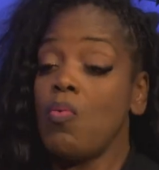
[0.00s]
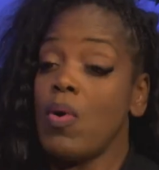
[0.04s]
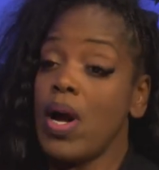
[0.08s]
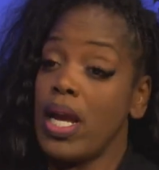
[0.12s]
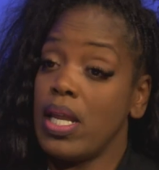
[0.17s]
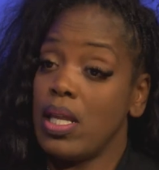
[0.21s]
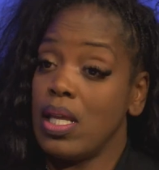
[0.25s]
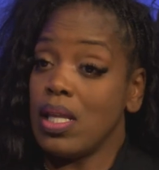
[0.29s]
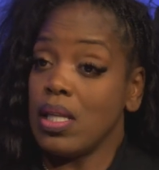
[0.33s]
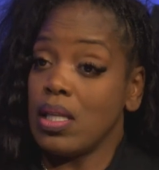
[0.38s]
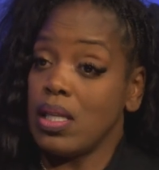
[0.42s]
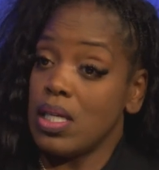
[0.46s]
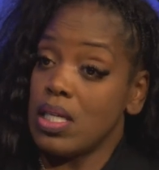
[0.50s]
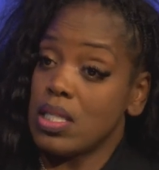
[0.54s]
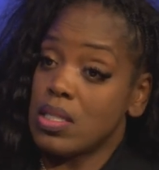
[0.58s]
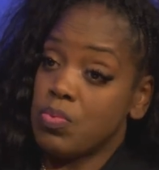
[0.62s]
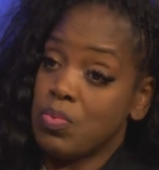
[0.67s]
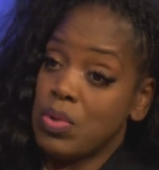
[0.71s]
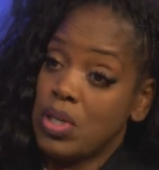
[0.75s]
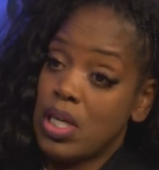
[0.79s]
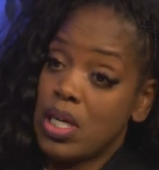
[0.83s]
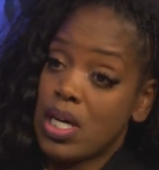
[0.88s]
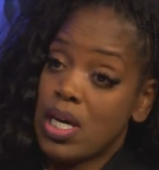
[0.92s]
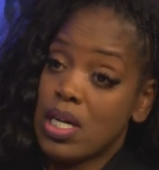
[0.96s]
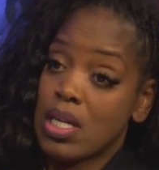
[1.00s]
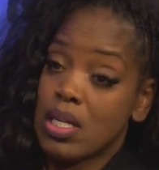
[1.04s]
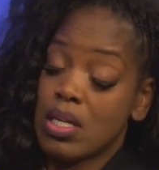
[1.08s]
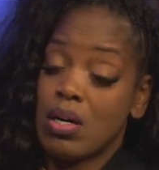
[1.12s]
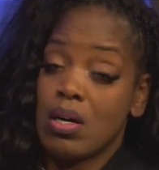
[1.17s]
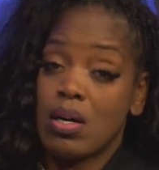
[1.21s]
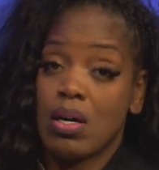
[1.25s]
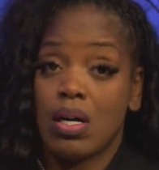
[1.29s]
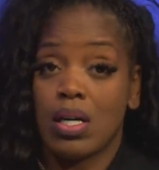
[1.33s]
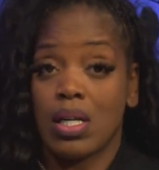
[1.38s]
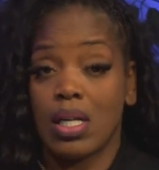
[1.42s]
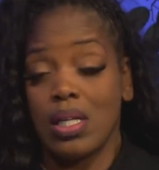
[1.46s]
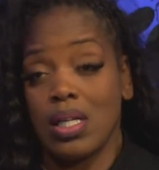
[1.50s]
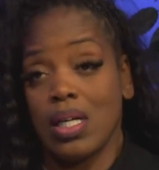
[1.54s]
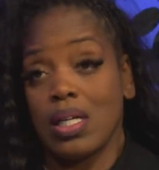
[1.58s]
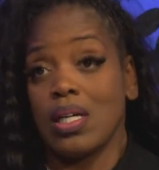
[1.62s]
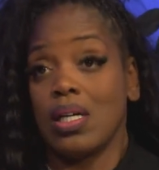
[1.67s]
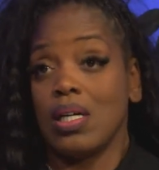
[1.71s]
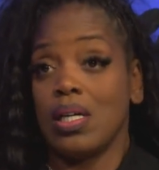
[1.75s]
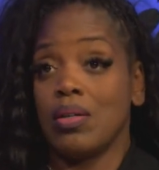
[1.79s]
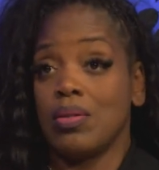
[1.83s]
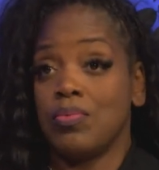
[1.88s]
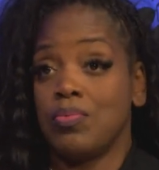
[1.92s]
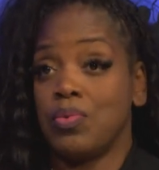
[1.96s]
waiting list. We had called uh,
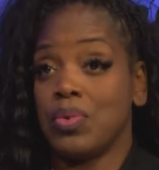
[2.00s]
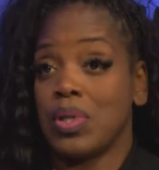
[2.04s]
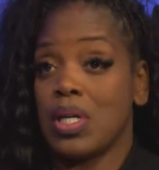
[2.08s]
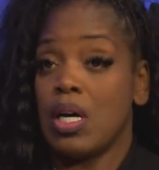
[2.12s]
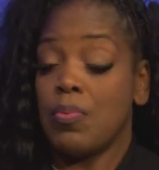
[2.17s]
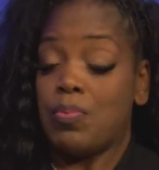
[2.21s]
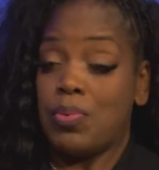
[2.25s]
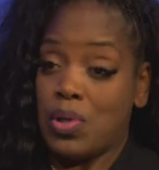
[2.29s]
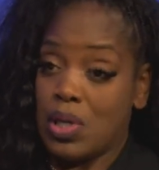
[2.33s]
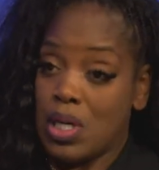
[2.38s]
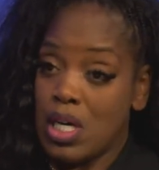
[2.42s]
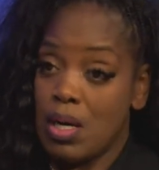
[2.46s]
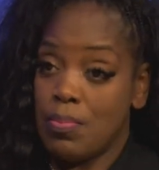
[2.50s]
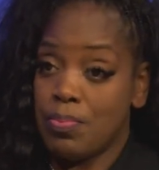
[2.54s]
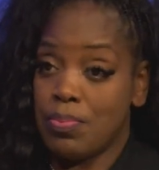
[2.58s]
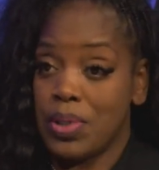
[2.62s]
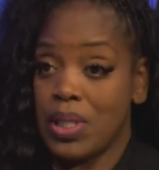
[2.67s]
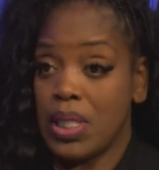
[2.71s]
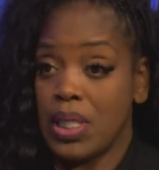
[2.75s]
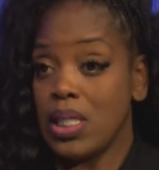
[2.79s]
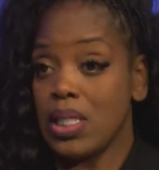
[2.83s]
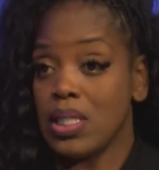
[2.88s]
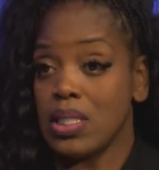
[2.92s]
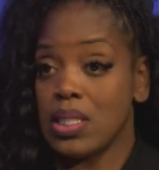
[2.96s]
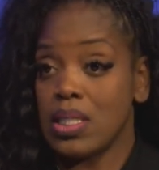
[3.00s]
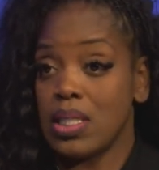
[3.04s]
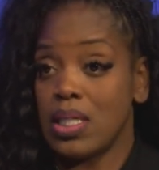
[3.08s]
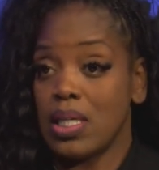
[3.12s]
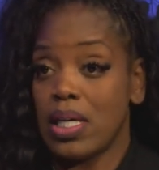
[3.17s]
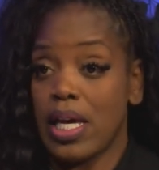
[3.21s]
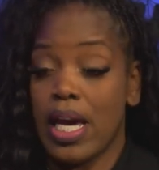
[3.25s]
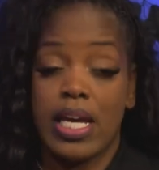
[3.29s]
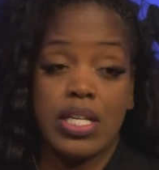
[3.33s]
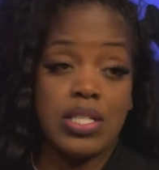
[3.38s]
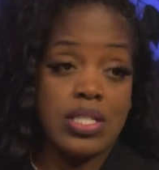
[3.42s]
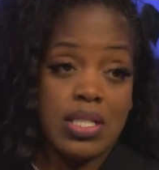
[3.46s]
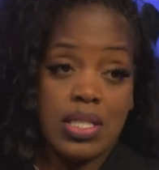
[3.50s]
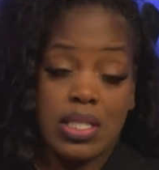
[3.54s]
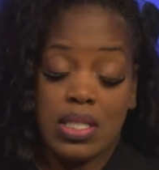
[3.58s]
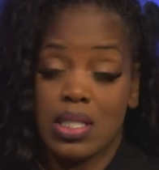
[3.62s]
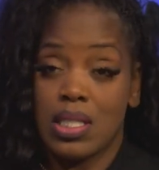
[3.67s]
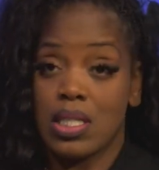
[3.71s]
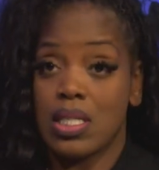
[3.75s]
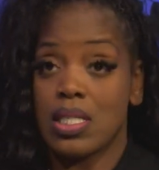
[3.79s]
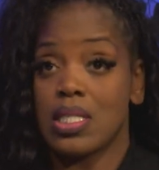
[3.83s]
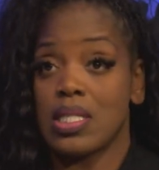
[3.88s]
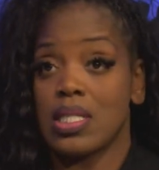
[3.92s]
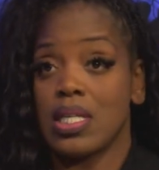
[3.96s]
a, couple companies, uh,
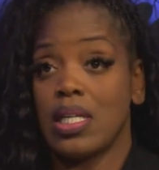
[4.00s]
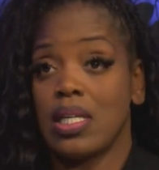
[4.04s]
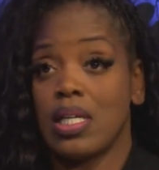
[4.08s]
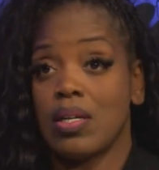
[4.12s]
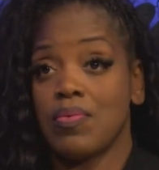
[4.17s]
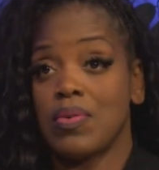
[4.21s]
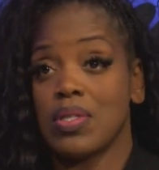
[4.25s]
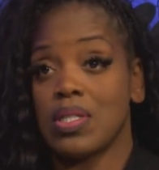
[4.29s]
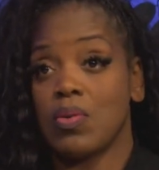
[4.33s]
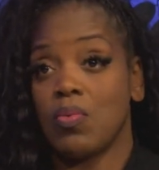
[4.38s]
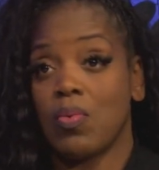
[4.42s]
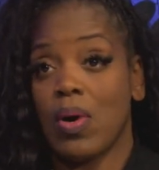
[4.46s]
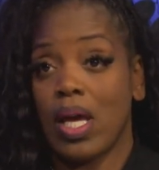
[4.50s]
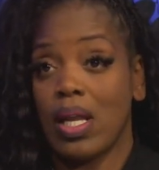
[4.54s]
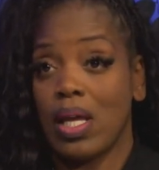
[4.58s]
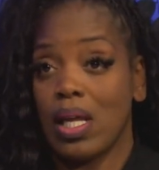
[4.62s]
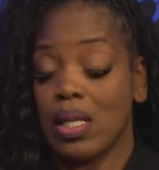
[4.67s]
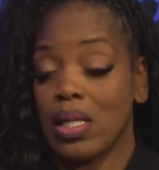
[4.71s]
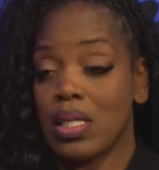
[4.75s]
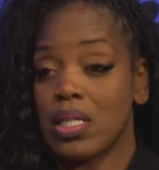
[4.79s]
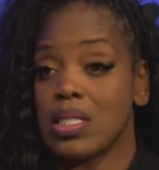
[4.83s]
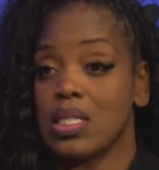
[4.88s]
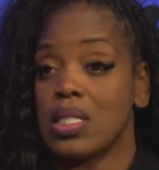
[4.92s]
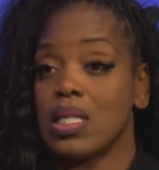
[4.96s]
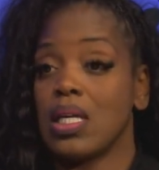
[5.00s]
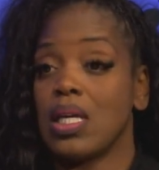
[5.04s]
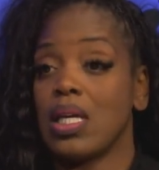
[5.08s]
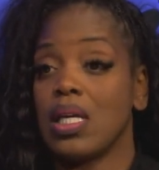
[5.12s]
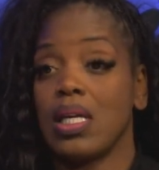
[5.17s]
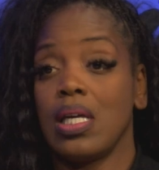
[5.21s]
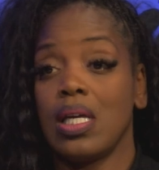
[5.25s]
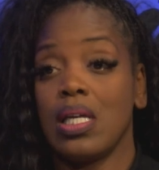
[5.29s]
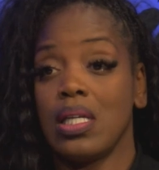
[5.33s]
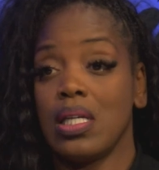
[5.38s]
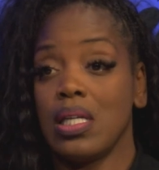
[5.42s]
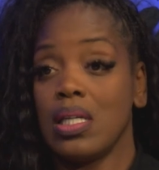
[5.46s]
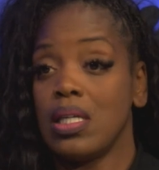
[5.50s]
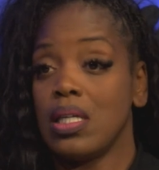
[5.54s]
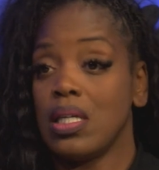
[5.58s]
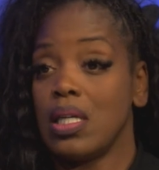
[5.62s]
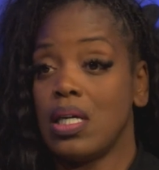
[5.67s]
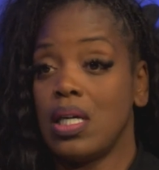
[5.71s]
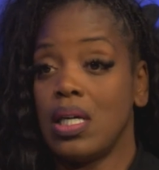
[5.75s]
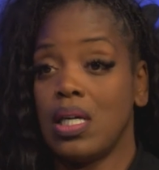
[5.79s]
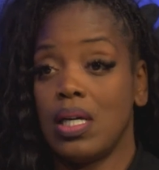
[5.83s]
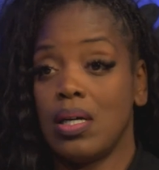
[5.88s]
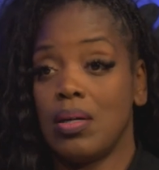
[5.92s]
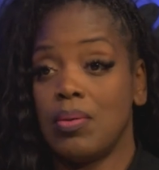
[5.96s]
agencies, and there was a mm-hmm. waiting list to get any
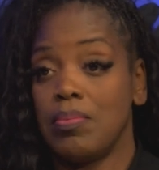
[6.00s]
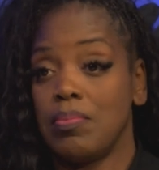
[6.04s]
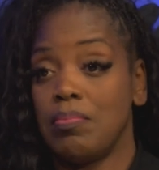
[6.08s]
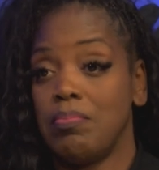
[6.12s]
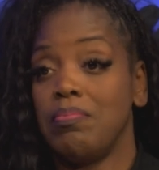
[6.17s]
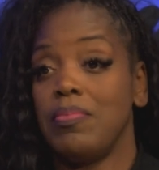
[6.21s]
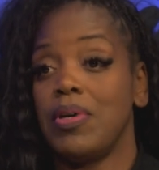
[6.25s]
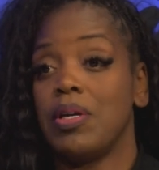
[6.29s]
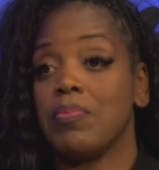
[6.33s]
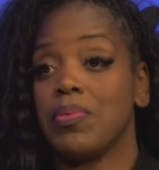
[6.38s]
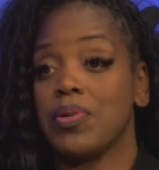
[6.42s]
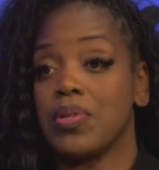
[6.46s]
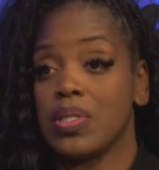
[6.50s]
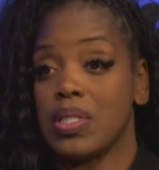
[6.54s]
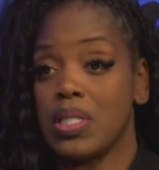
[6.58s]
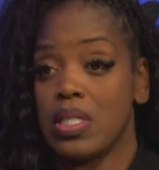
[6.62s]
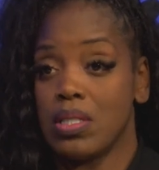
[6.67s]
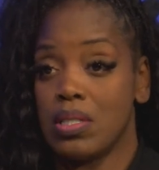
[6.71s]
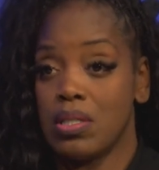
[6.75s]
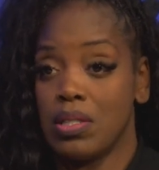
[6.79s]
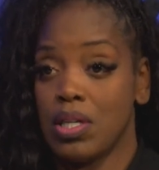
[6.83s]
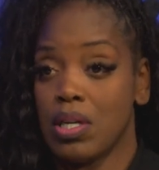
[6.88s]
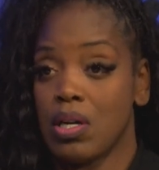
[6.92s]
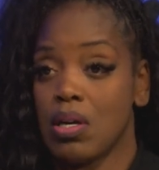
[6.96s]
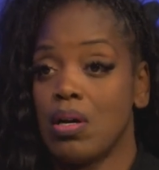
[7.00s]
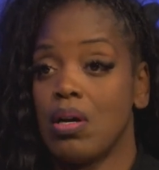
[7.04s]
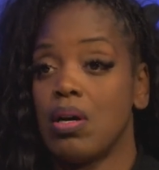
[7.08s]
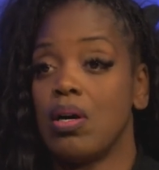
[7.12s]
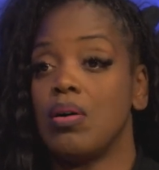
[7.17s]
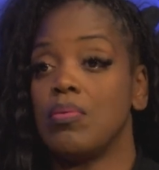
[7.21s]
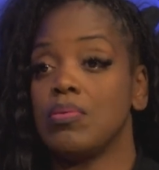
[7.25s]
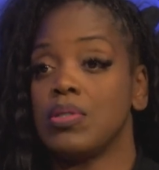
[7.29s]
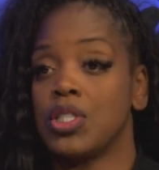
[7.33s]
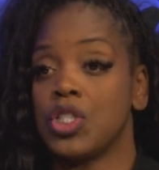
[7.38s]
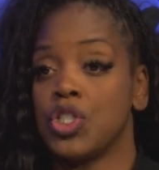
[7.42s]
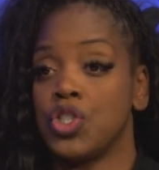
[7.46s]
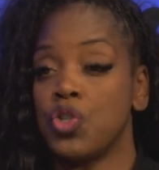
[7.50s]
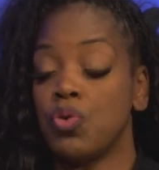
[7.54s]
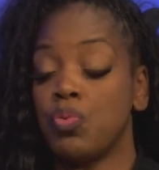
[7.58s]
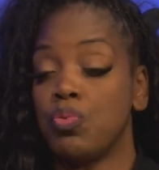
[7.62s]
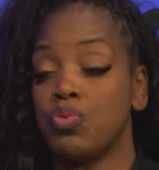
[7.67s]
um, members to become a to,